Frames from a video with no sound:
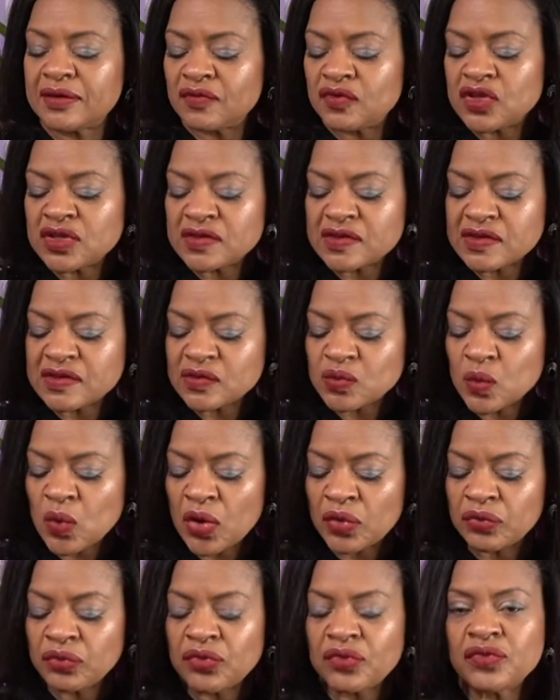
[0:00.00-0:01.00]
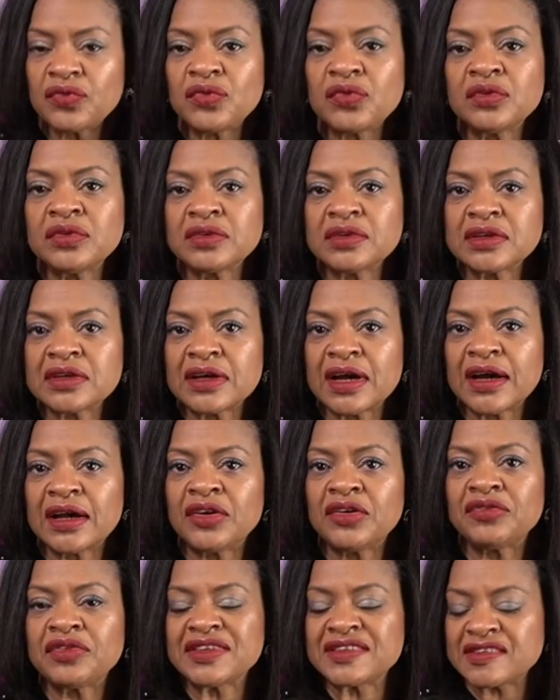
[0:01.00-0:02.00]
This is wonderful,
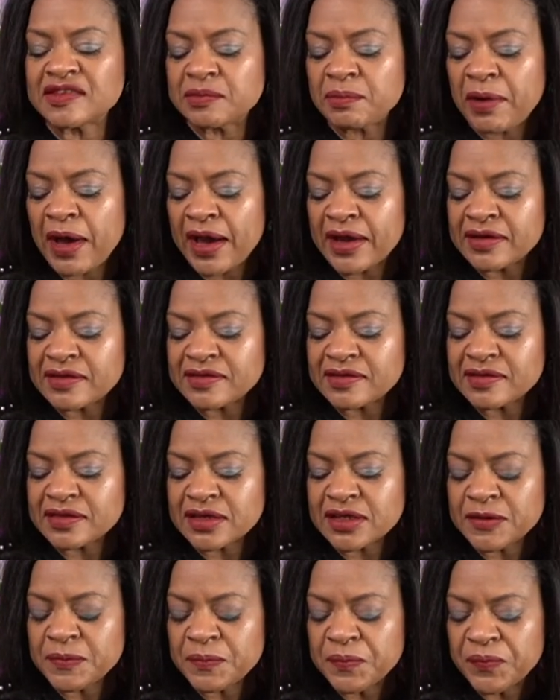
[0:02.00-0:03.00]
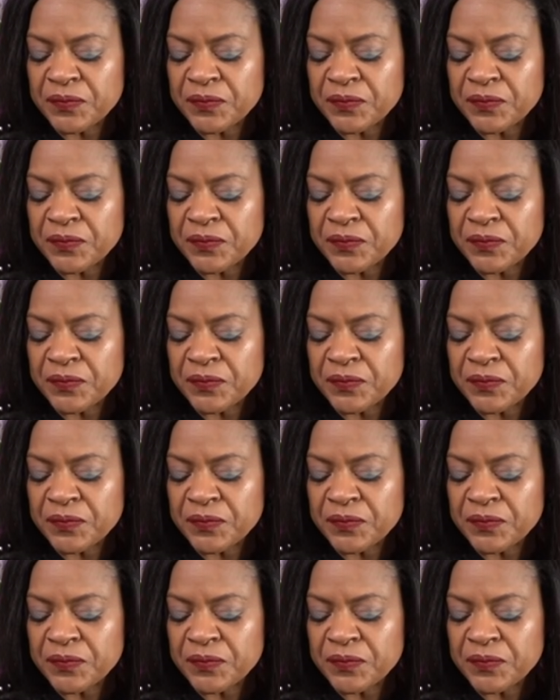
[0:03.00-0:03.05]
kind of a spicy.